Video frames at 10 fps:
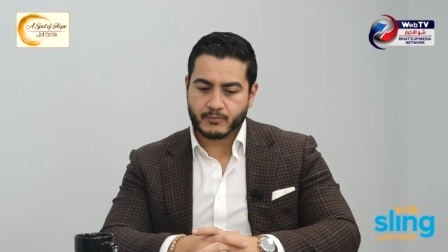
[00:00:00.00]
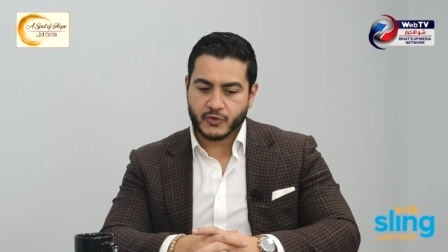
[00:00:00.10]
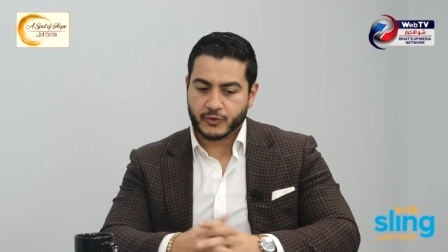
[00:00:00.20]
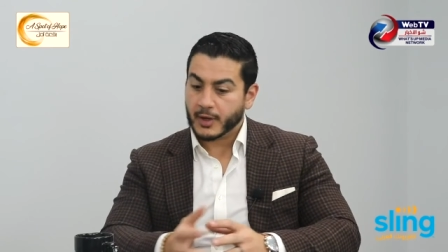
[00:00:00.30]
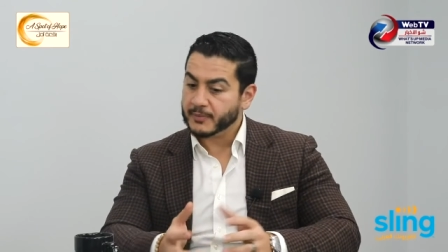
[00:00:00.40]

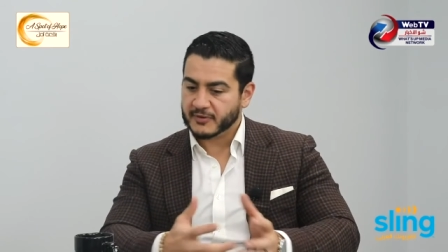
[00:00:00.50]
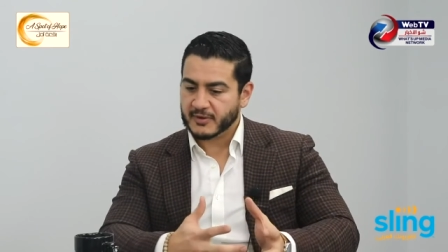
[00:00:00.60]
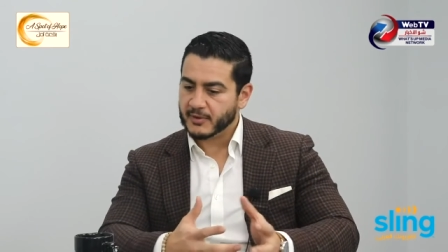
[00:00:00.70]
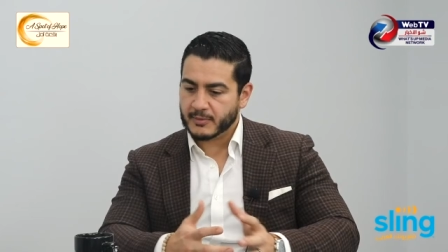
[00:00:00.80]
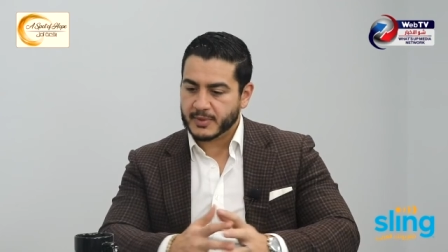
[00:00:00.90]
stood up to
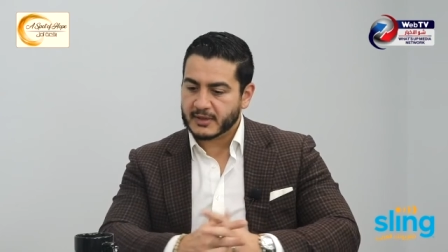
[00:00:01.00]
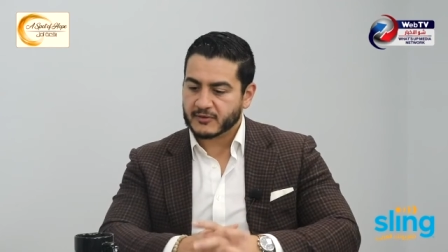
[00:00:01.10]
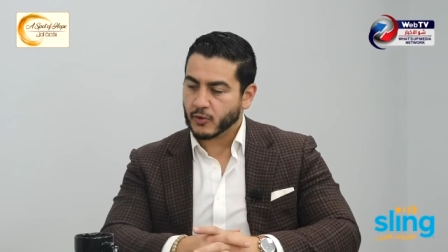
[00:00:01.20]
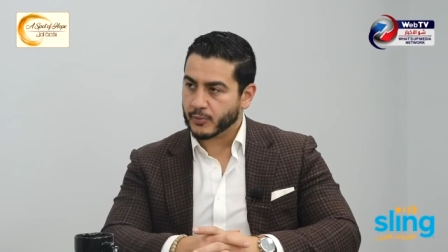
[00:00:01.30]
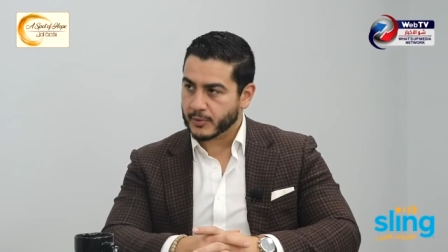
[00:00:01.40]
some of the
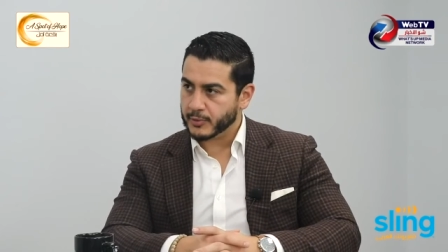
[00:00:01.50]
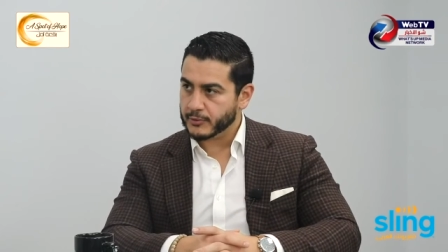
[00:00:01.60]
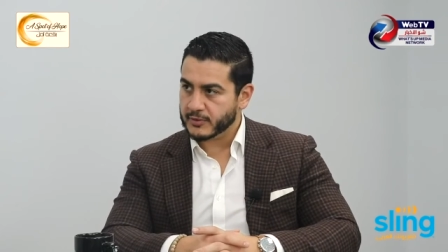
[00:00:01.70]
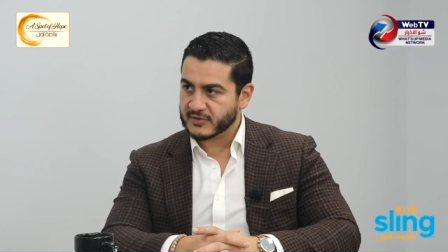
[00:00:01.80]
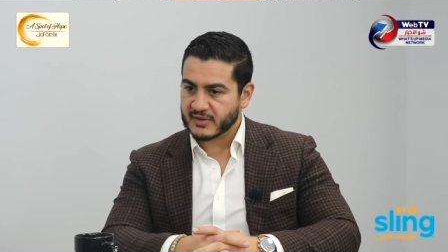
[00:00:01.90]
biggest corporate
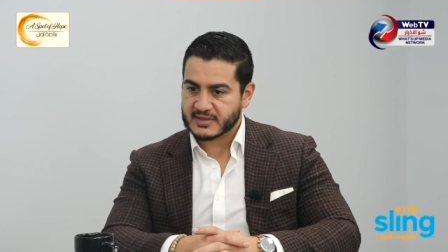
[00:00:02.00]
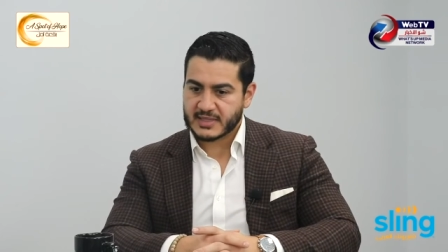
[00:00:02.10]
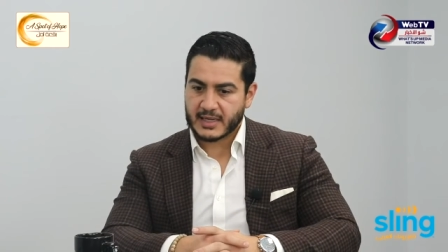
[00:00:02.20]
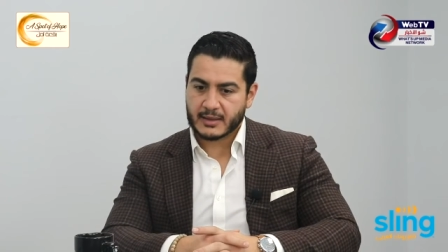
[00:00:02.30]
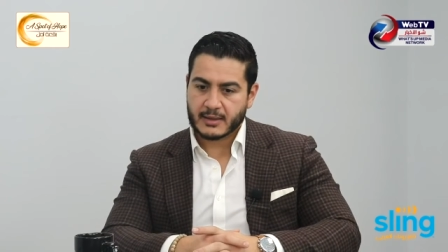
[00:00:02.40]
polluters in the
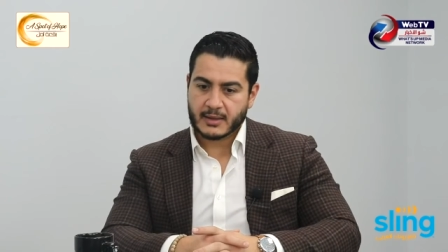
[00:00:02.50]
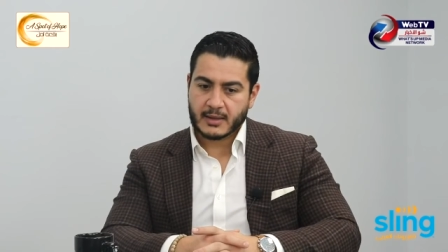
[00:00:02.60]
state.